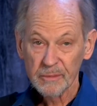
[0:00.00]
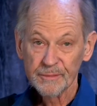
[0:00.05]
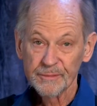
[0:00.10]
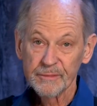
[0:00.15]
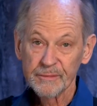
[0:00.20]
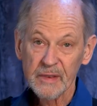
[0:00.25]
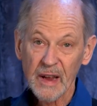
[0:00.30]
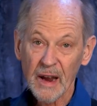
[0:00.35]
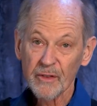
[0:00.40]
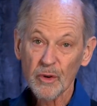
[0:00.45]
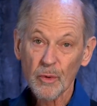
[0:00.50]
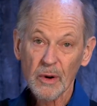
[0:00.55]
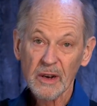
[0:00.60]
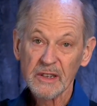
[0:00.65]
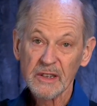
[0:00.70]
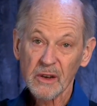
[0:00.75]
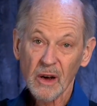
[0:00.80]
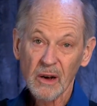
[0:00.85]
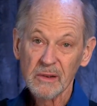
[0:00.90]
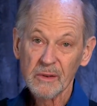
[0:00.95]
So
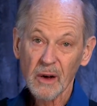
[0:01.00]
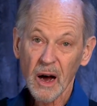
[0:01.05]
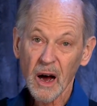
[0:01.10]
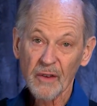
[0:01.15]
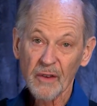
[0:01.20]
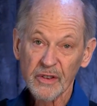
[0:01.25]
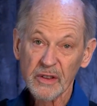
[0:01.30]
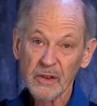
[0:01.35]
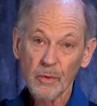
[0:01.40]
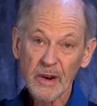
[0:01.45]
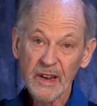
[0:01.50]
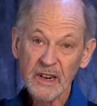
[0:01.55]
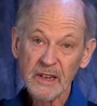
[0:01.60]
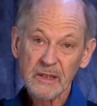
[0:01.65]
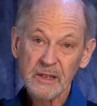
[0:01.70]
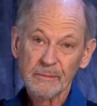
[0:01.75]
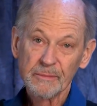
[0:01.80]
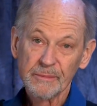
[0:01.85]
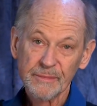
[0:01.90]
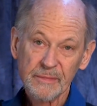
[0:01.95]
everyone's
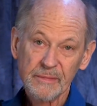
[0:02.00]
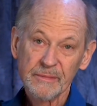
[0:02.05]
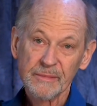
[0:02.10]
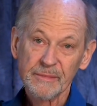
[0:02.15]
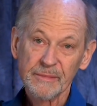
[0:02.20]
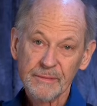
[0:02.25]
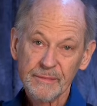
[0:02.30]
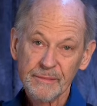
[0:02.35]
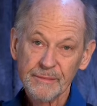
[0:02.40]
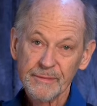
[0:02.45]
off in the weeds,